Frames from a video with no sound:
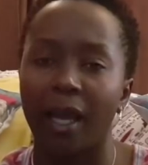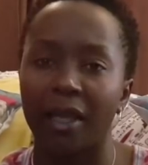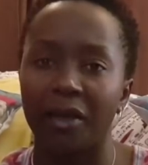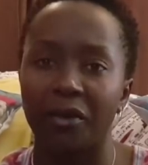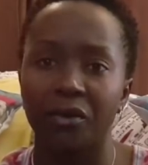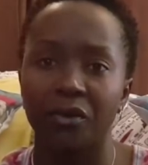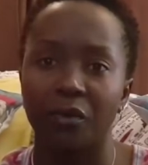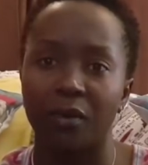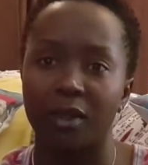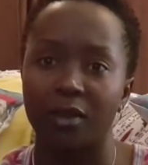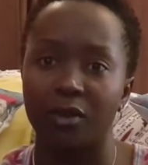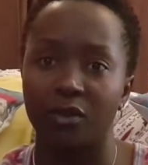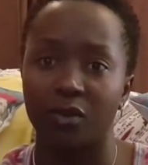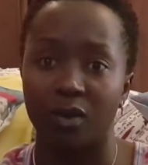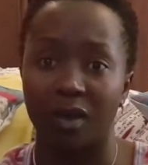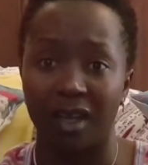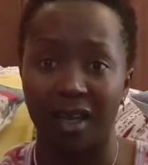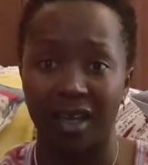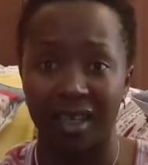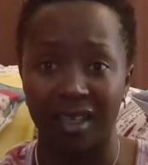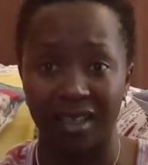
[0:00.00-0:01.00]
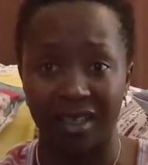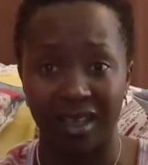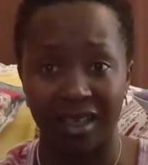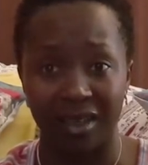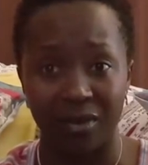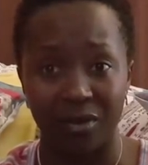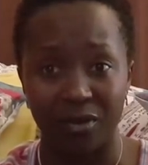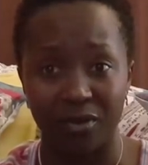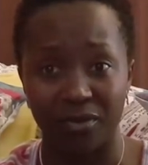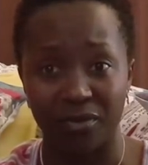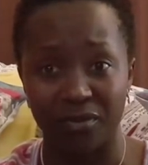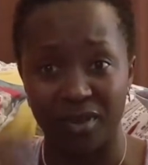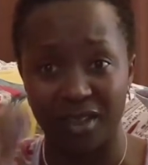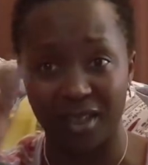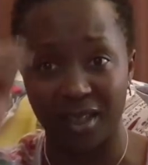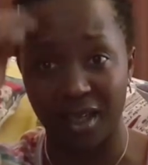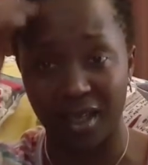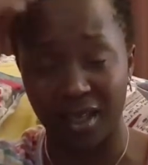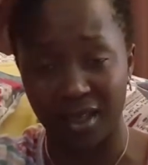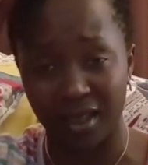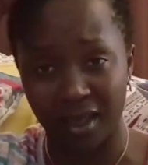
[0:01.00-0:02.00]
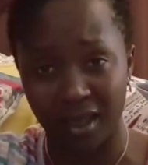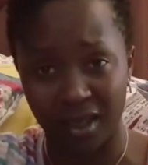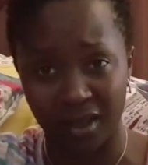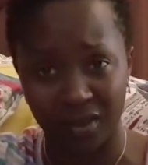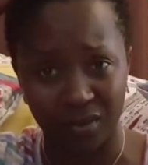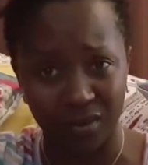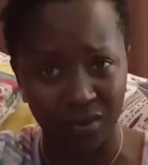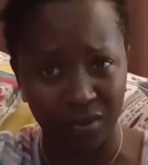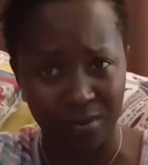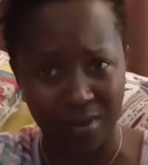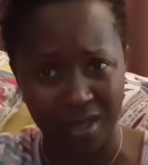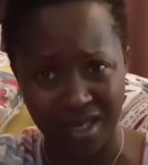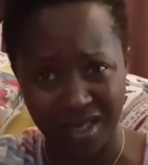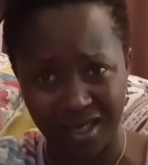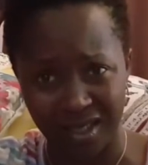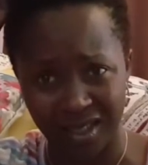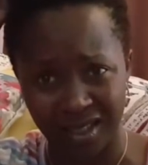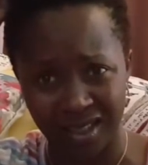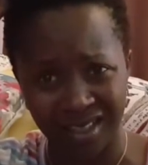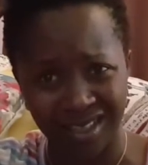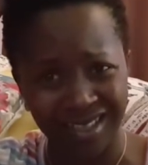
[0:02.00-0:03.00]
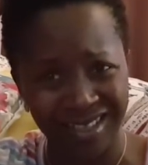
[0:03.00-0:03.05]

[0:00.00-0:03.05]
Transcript: I don't want to lie. I don't really like lying to you, my ninjas.